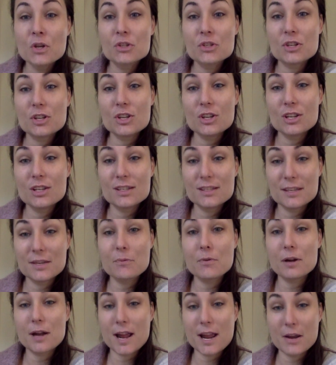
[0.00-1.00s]
so you can
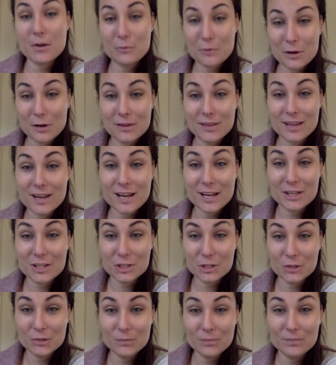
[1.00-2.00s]
see what kind of work that I
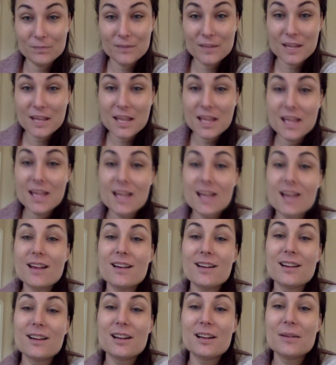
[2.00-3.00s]
do.
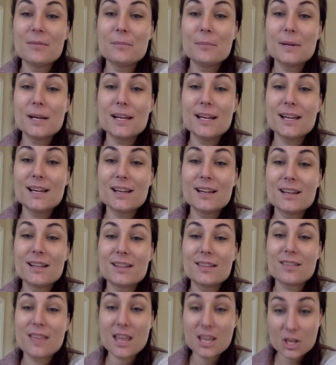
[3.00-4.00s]
But
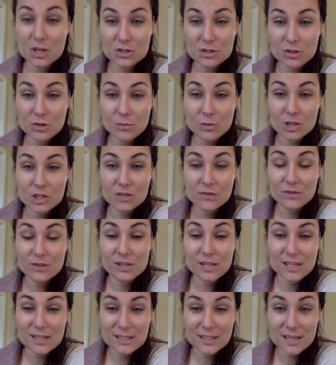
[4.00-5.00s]
thank you so much
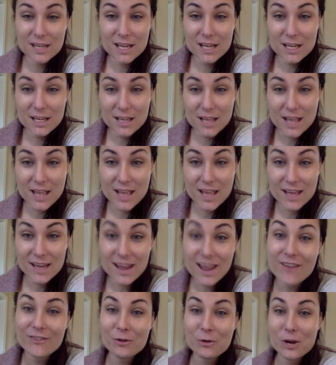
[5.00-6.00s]
for listening
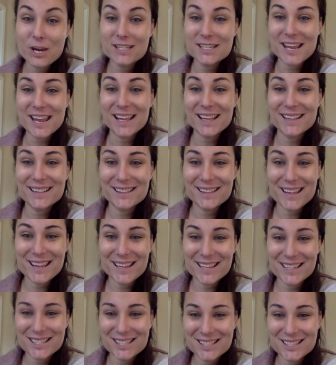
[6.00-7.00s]
and have a great day.
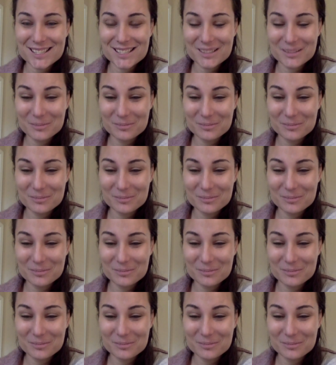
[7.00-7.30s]
Thanks.